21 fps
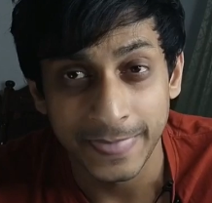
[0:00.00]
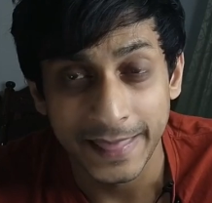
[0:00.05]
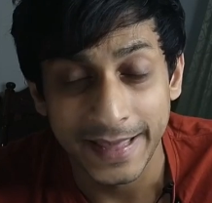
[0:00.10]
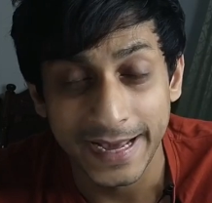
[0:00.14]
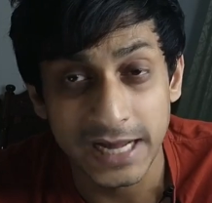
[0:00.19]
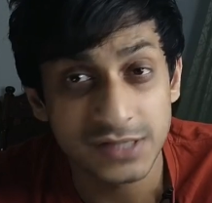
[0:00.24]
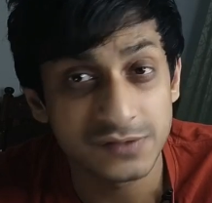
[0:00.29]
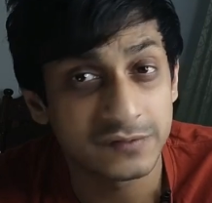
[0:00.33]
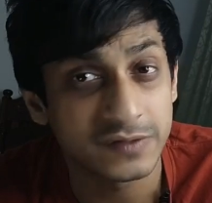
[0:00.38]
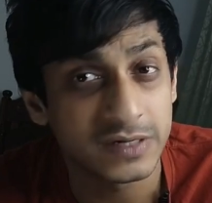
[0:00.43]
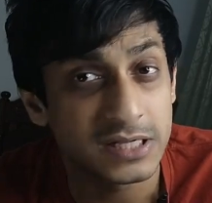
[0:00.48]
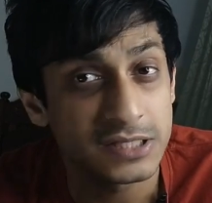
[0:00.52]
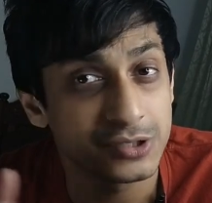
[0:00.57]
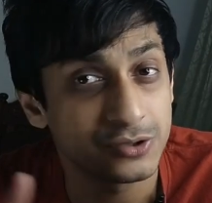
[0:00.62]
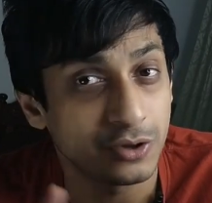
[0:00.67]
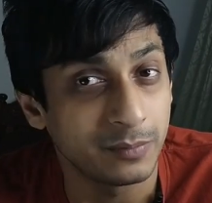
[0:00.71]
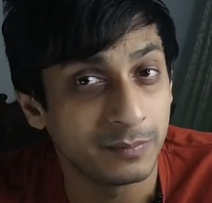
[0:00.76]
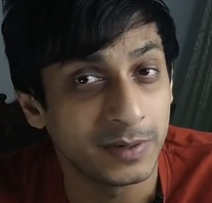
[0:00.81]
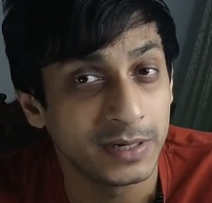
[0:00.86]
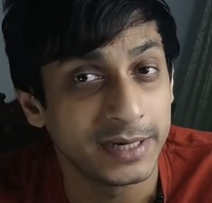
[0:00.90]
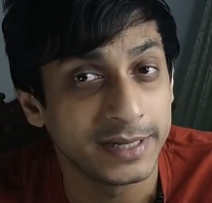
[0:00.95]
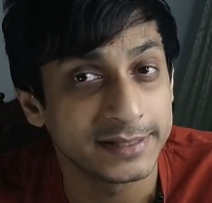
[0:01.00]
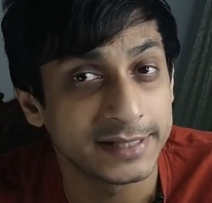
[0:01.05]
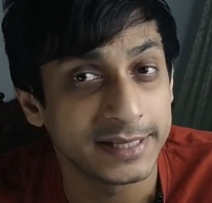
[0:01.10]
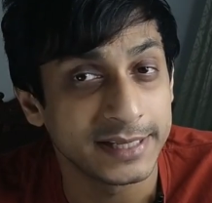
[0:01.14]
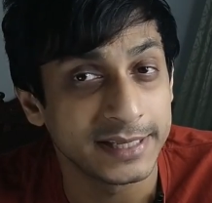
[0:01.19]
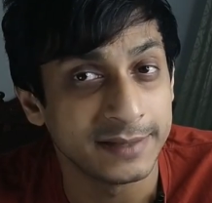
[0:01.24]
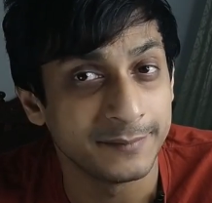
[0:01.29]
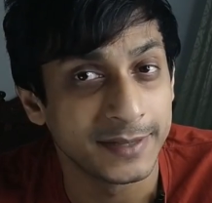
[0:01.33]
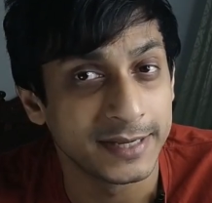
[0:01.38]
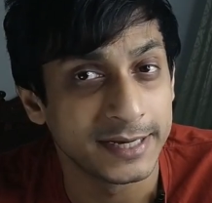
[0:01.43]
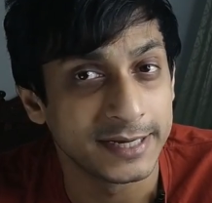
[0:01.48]
as well as you are building the
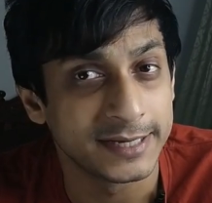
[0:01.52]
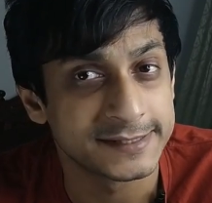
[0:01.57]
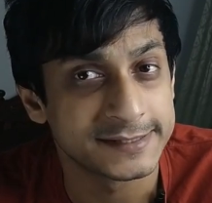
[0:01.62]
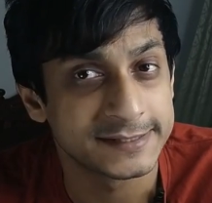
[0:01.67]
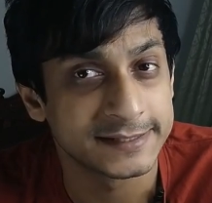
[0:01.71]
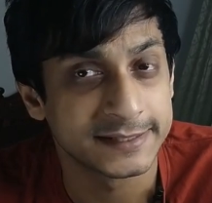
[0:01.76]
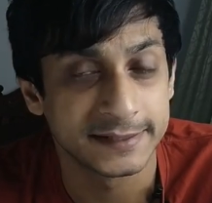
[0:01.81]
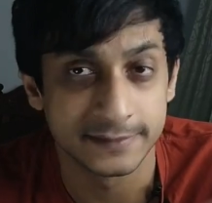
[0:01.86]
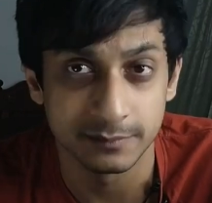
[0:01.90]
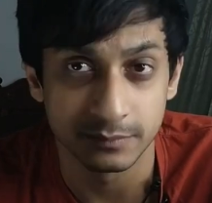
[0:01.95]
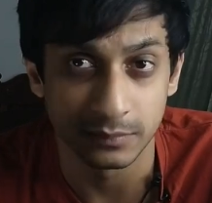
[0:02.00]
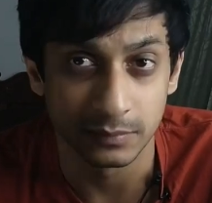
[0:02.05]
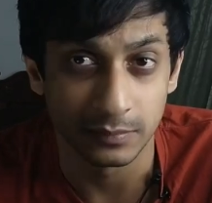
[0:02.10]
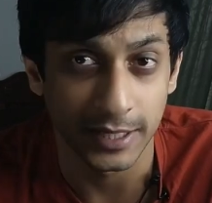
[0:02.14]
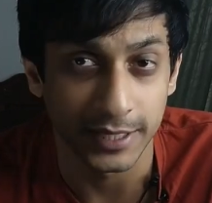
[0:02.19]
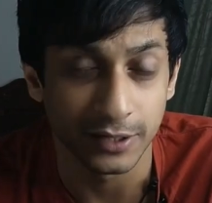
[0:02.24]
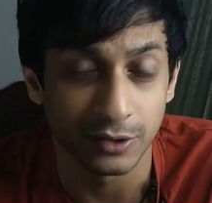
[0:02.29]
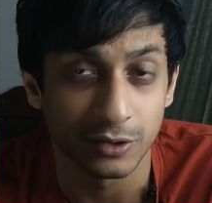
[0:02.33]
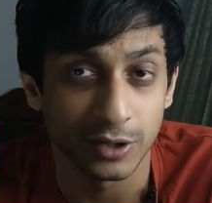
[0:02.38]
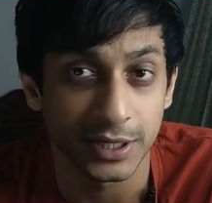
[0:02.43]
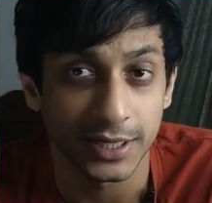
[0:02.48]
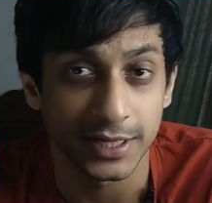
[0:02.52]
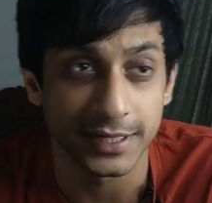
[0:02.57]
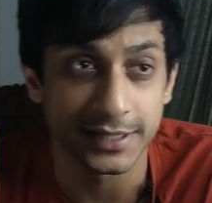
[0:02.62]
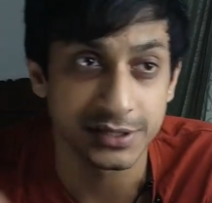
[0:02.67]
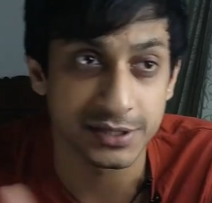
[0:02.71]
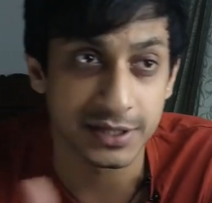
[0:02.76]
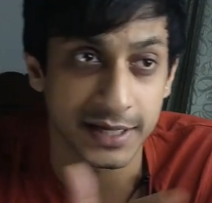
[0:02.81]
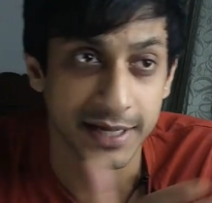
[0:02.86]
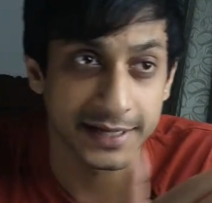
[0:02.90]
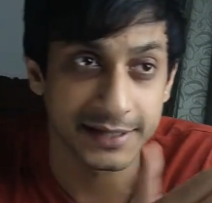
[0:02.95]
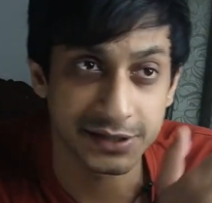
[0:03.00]
email list. Like you
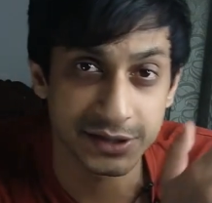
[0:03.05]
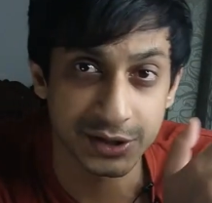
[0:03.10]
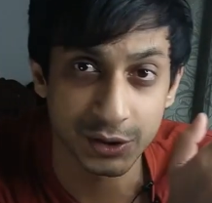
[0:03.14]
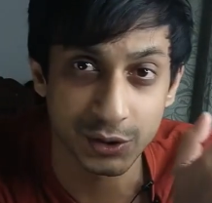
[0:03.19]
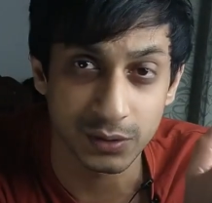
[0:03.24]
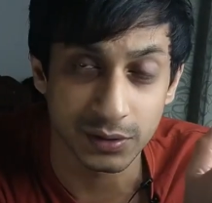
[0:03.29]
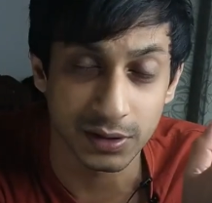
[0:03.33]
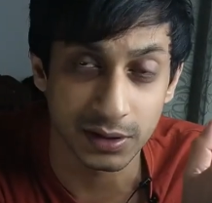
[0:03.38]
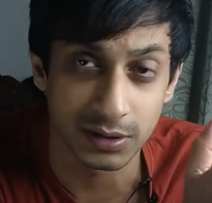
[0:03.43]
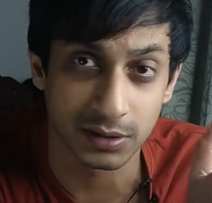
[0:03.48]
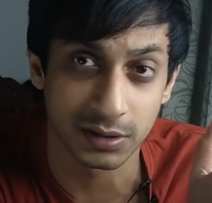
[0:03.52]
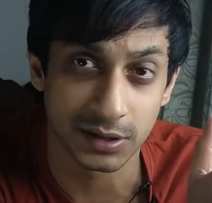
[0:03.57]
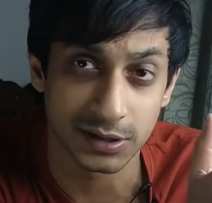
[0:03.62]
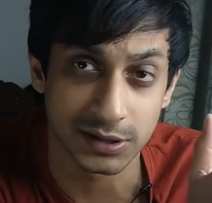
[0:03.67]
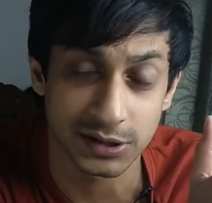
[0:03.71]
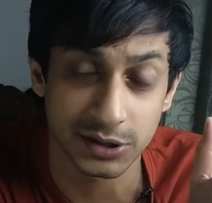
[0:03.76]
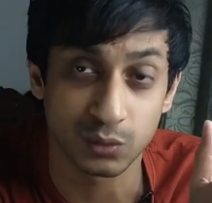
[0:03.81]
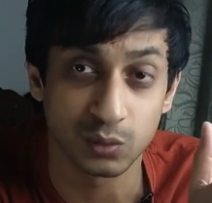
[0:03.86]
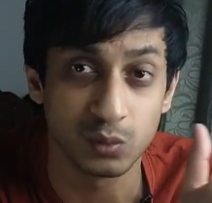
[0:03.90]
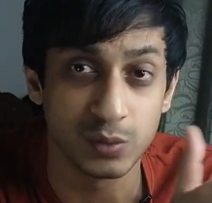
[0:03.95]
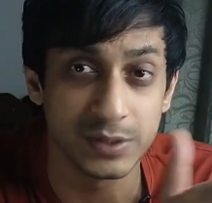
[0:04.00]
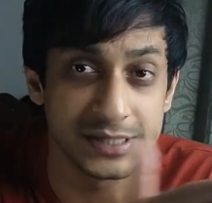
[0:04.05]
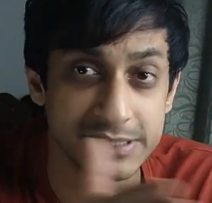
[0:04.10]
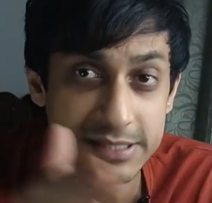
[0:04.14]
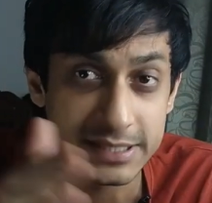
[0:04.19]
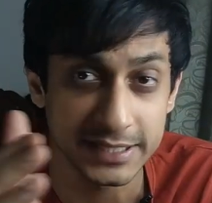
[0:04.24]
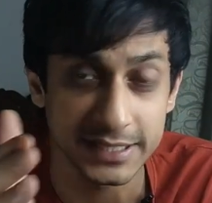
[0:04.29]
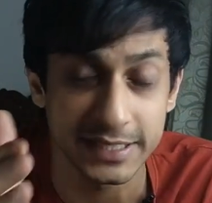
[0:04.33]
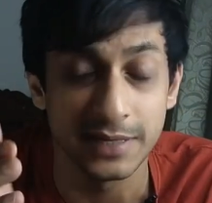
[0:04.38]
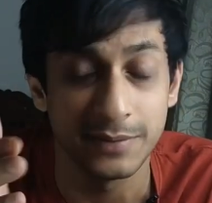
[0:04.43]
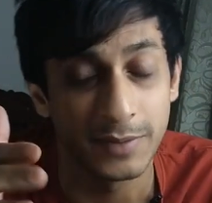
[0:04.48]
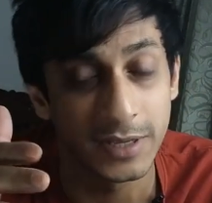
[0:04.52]
are
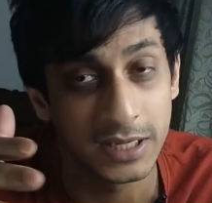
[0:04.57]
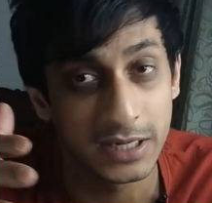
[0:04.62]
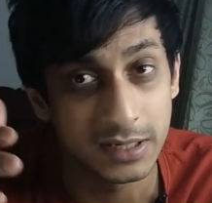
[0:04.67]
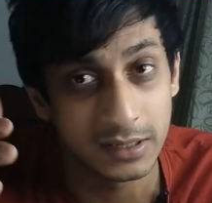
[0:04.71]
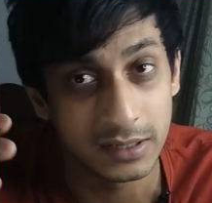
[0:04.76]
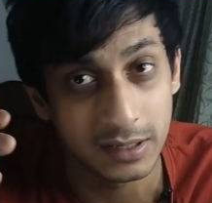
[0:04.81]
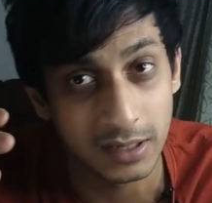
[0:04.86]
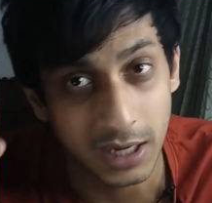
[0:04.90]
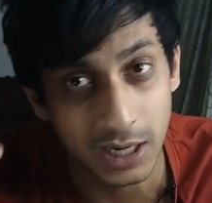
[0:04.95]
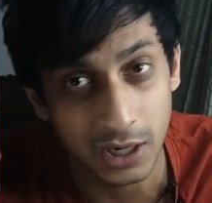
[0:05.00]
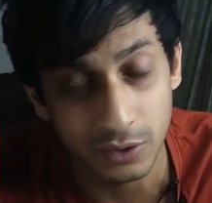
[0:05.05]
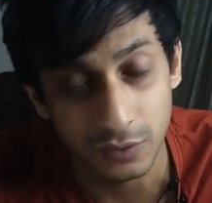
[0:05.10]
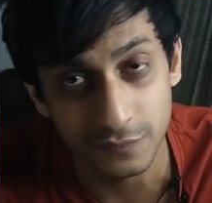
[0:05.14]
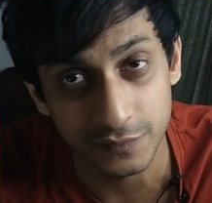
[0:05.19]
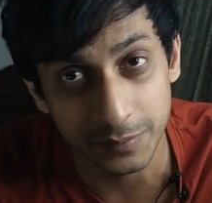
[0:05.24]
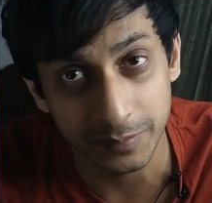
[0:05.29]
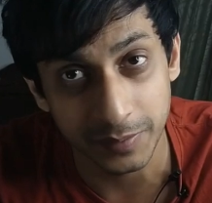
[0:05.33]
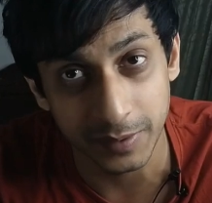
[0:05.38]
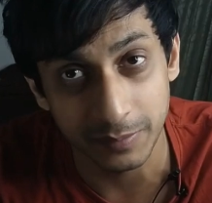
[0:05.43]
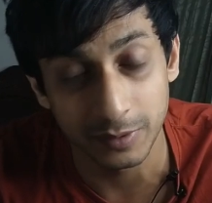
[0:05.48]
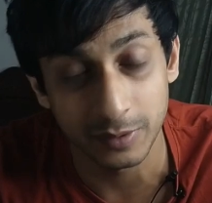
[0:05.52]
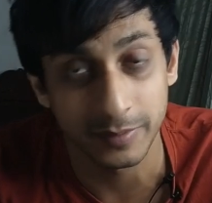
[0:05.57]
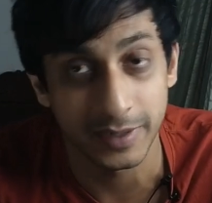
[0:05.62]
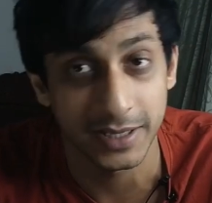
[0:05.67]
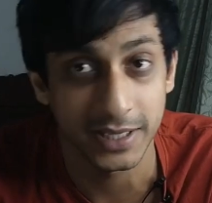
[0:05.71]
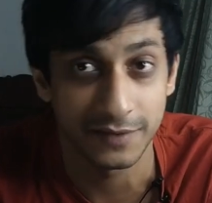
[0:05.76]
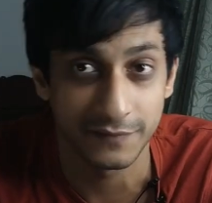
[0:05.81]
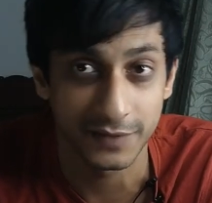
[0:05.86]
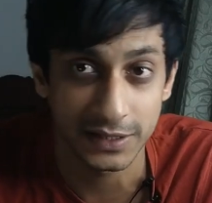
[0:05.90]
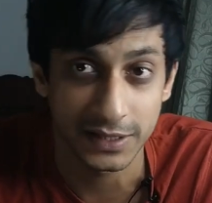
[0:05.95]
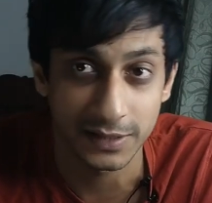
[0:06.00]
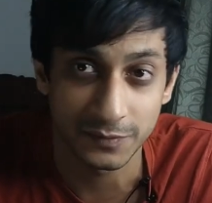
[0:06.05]
squeezing email out of the people by
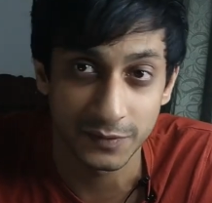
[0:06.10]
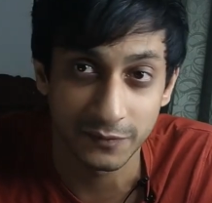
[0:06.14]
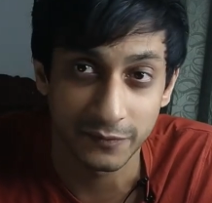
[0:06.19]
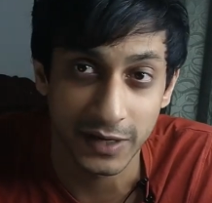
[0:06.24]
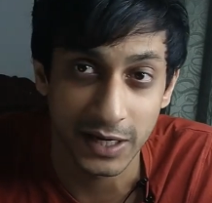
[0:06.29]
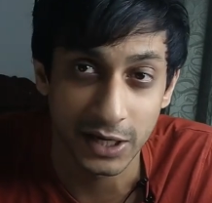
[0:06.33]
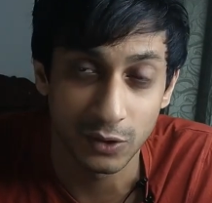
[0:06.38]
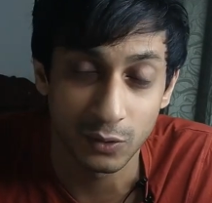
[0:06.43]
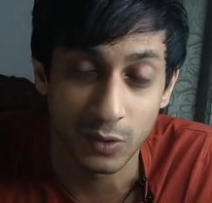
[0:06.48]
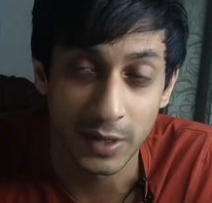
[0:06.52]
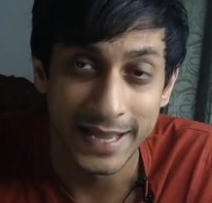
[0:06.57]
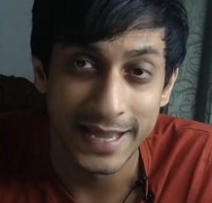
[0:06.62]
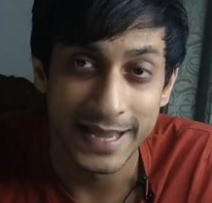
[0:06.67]
giving them the value,